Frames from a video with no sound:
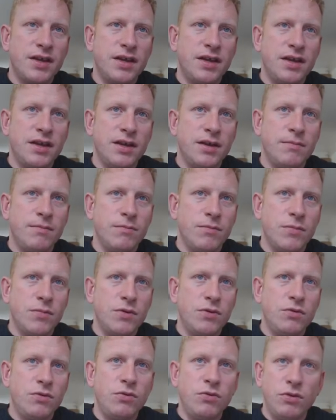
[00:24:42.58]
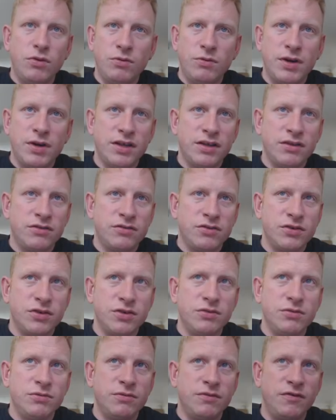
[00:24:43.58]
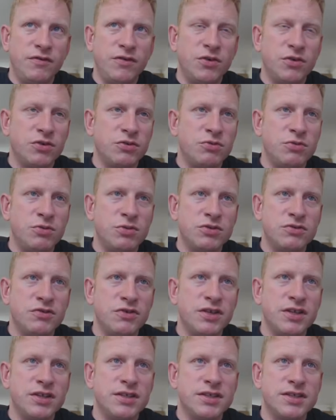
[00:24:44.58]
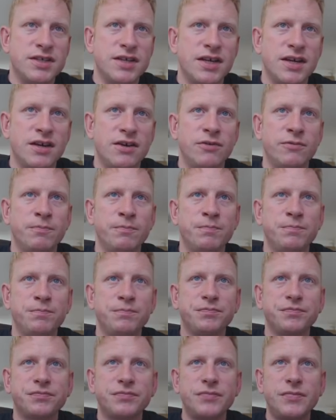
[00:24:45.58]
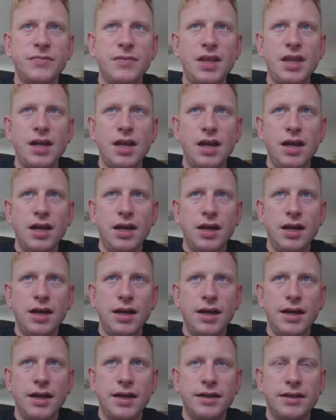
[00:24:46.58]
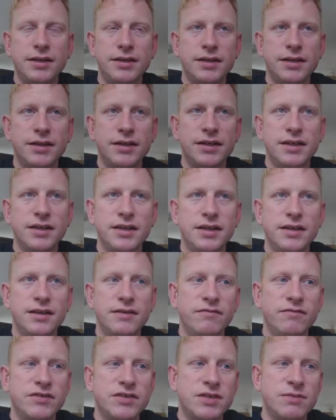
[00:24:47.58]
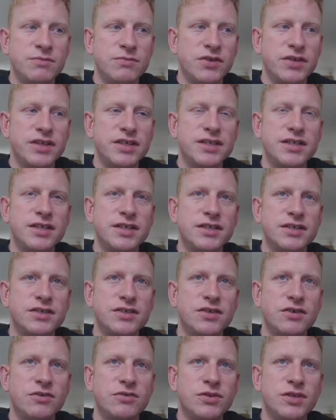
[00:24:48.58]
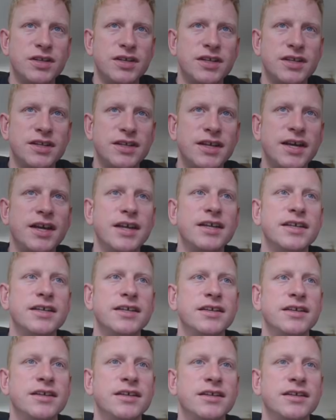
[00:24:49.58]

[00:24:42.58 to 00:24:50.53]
All the way through fourth quarter it didn't sell, and for some reason it sold the other day.